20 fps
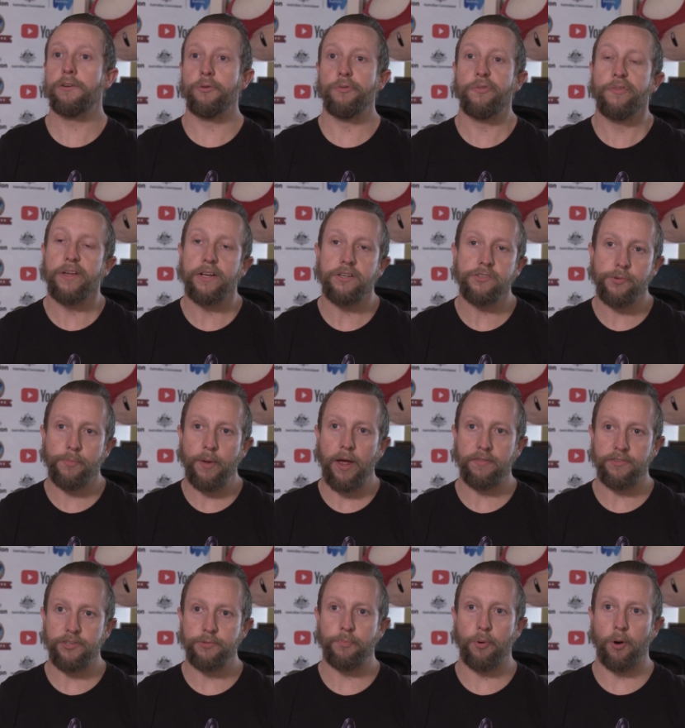good things
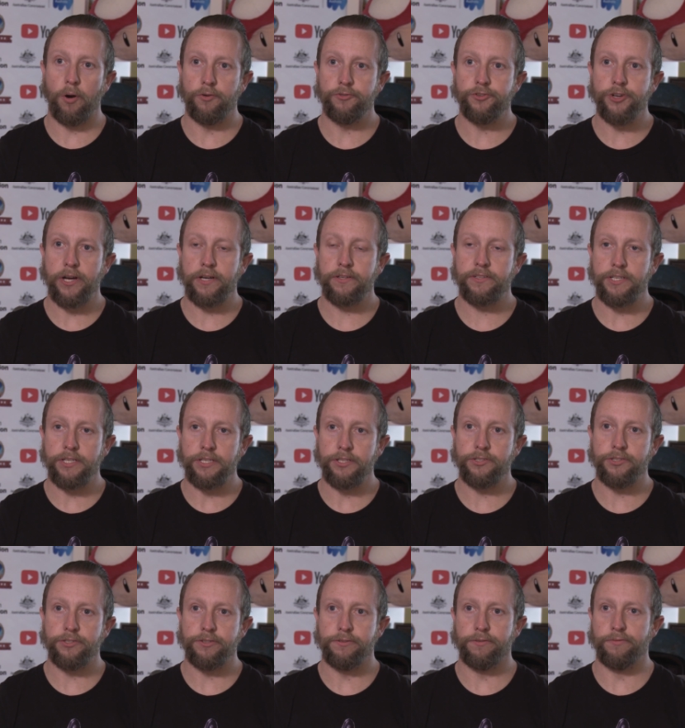about this project
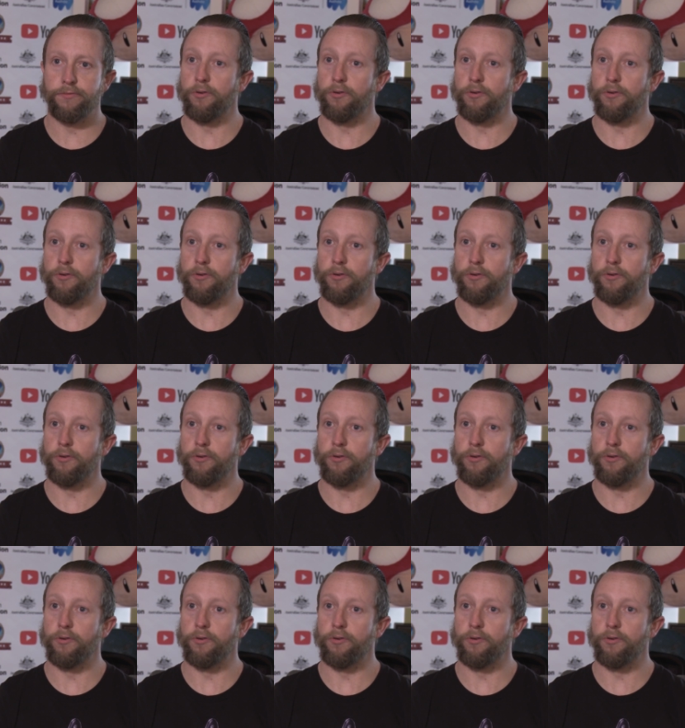is the